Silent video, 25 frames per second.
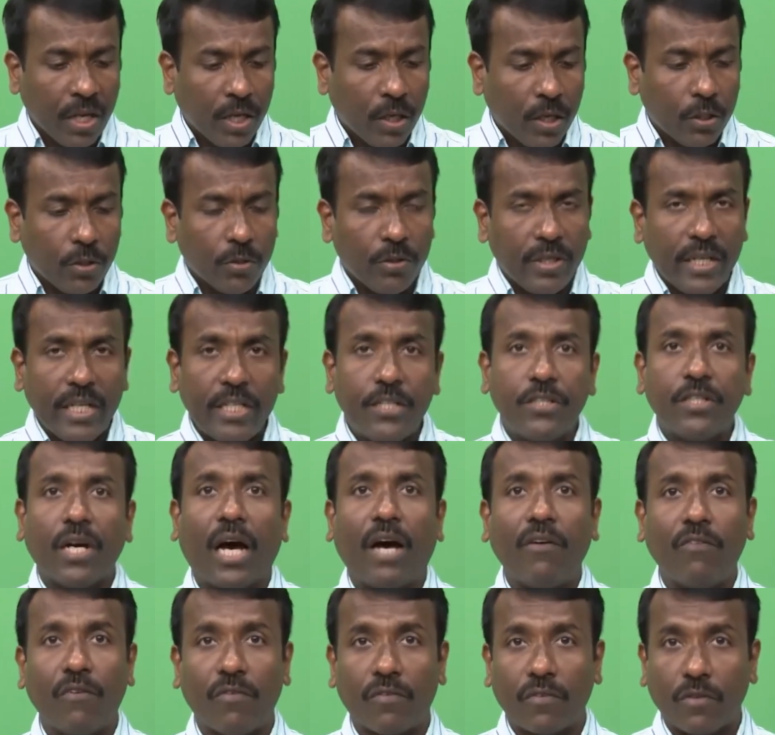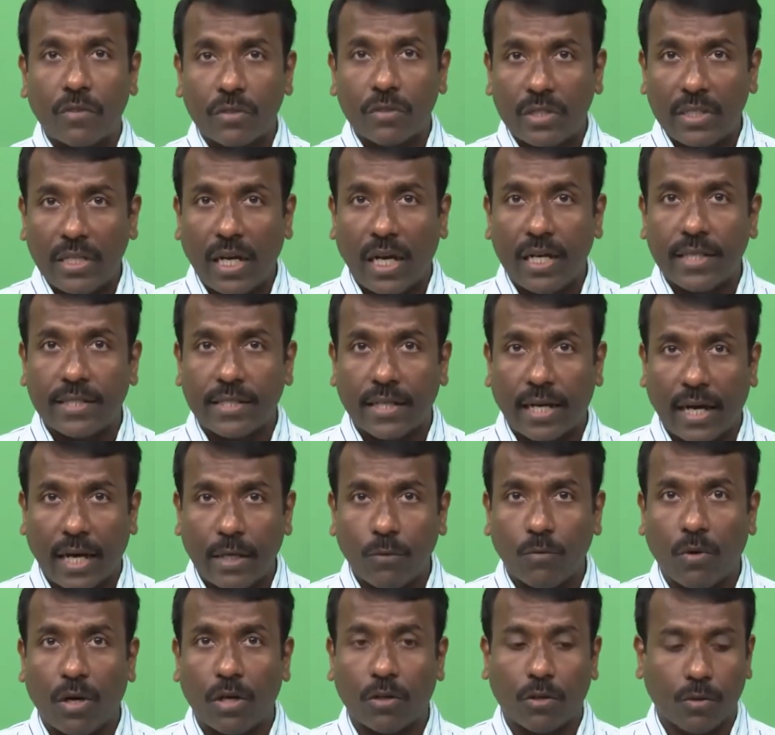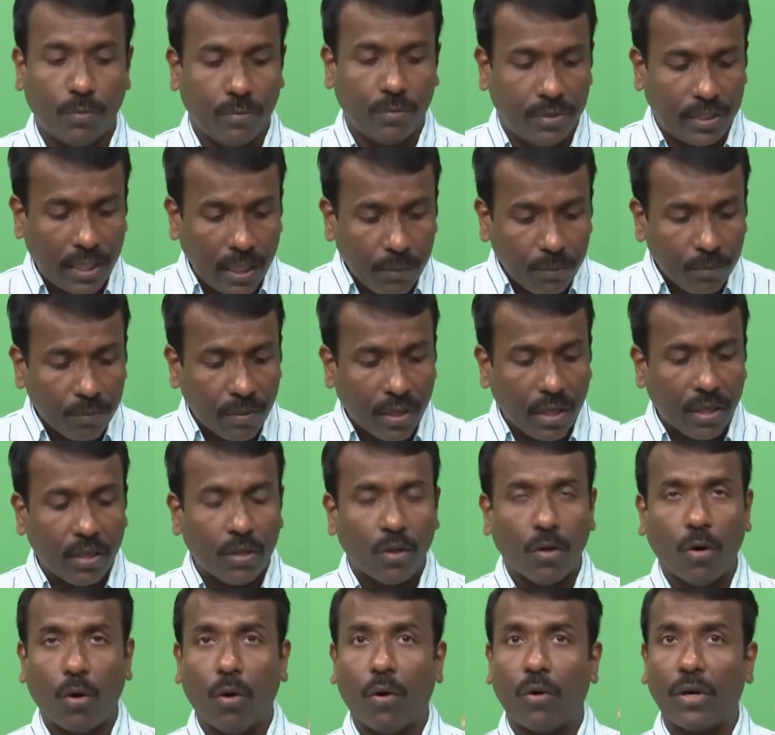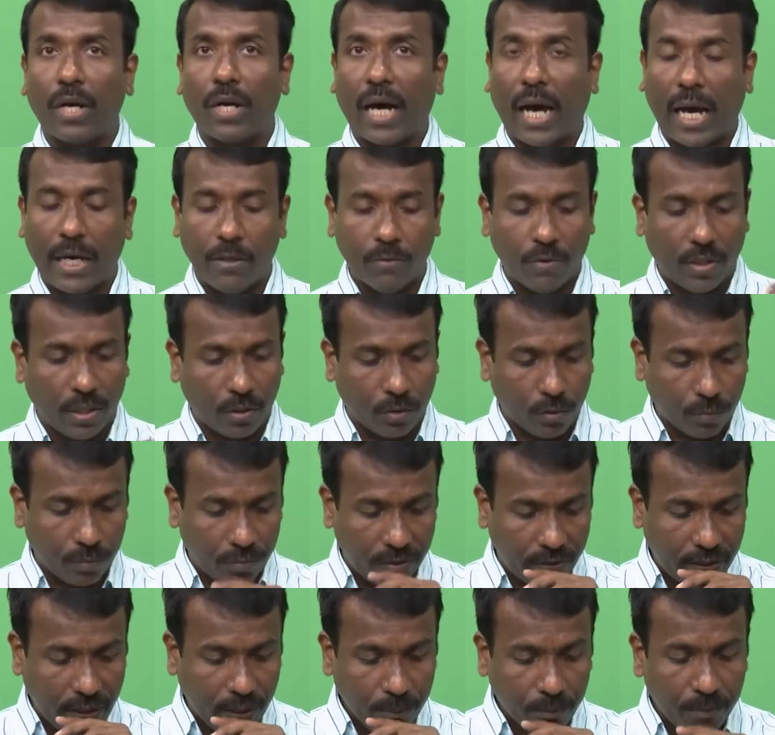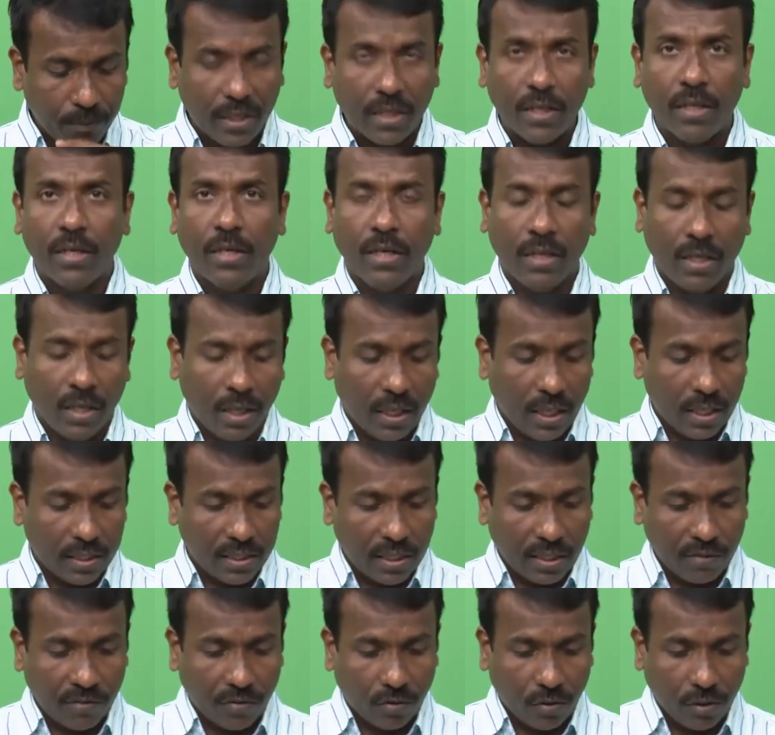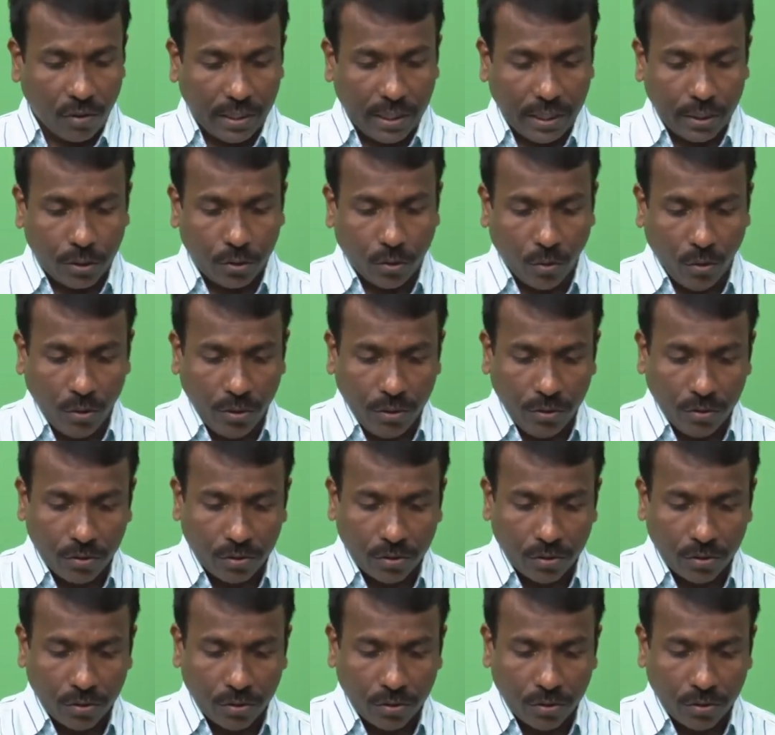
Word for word: You need to have of course the ultra high vacuum chamber or a high vacuum chamber as I have already told you.